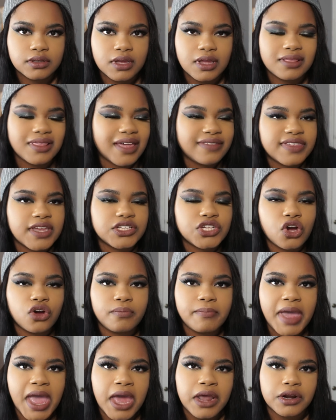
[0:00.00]
like they
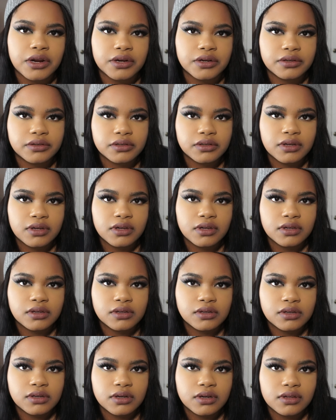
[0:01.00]
don't matter,
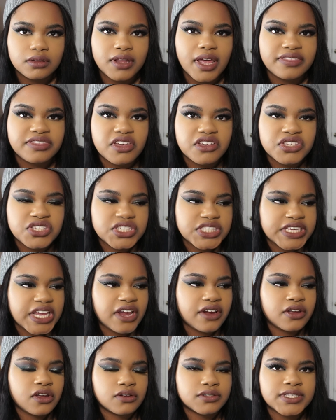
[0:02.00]
like their
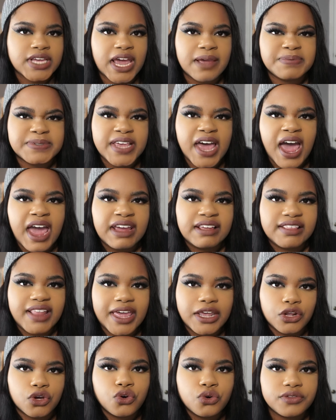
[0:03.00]
stereotypes
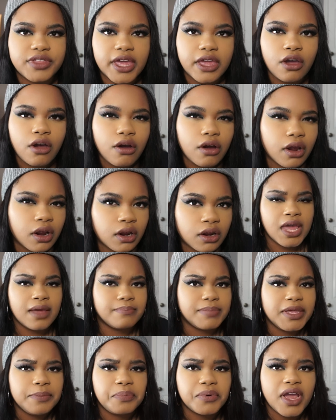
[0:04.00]
highlight who they are.
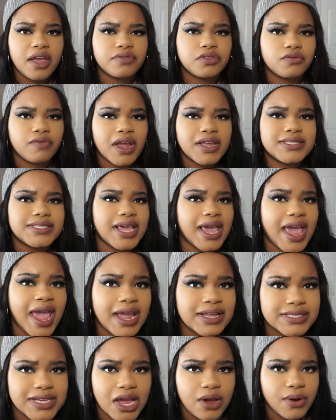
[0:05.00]
People have the right to
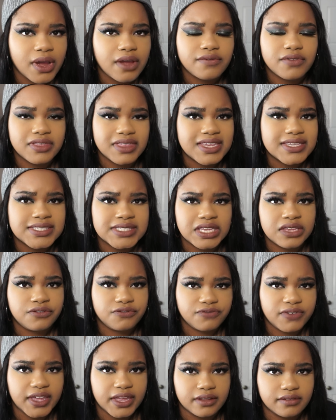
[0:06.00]
act however they see
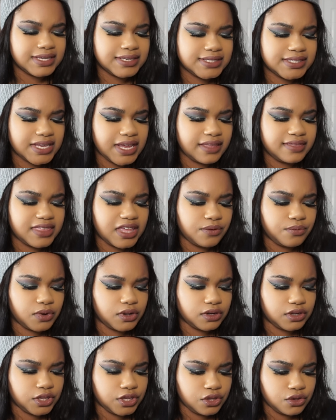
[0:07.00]
fit. He said they
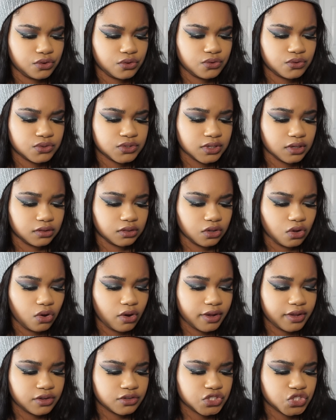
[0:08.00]
would use
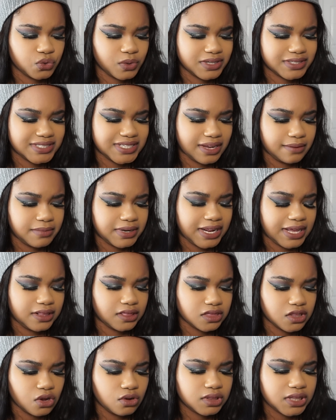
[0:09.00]
lawyers to intimidate
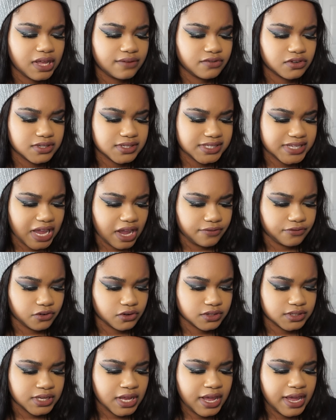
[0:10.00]
low-level
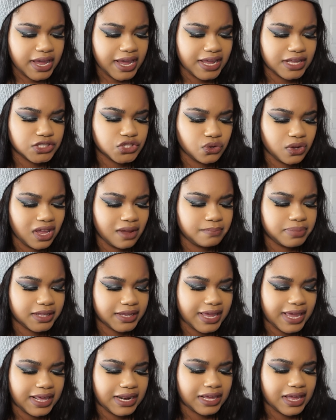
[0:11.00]
staffers into
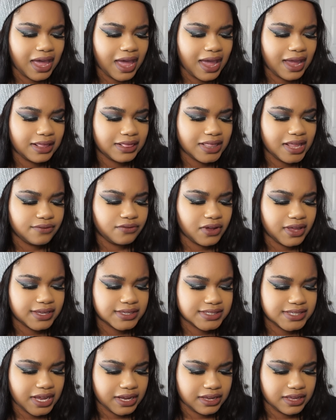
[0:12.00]
implicating high-level
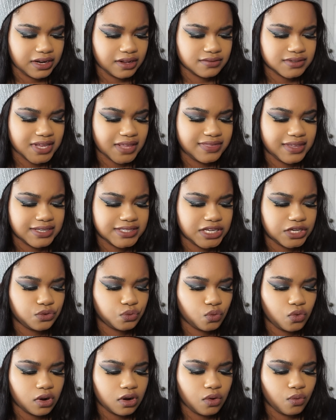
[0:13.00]
executives that they
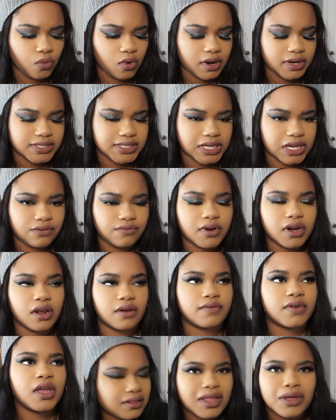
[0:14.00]
didn't want or wanted to get rid
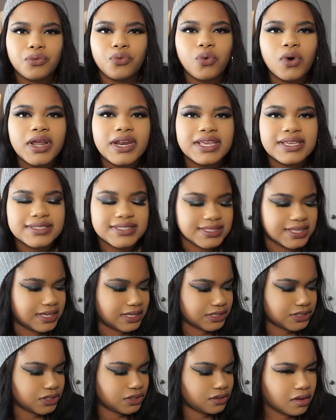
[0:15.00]
of. Like, what is
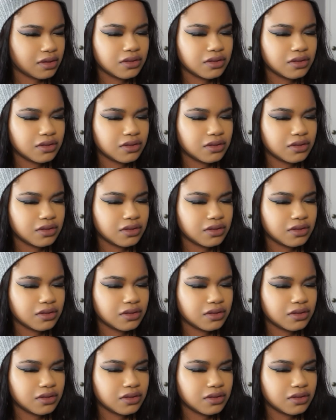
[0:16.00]
this?